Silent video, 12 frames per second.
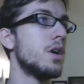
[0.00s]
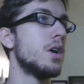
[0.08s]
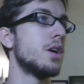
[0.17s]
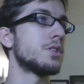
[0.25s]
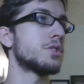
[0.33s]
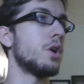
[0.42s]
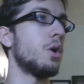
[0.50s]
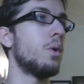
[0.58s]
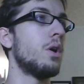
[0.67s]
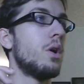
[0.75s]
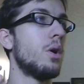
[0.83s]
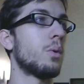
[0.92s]

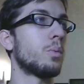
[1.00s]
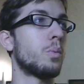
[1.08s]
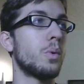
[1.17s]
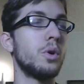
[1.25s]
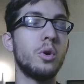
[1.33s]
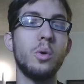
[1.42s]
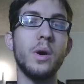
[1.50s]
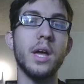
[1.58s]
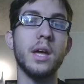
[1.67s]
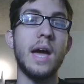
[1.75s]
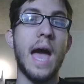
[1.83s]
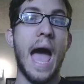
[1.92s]
So real
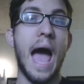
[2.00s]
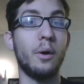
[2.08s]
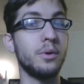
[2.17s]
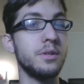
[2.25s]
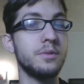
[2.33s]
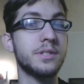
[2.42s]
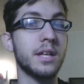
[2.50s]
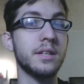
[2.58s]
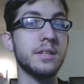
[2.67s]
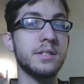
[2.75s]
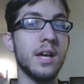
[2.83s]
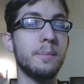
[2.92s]
quick, how do you set
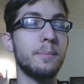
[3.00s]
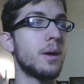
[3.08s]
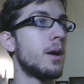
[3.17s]
this up?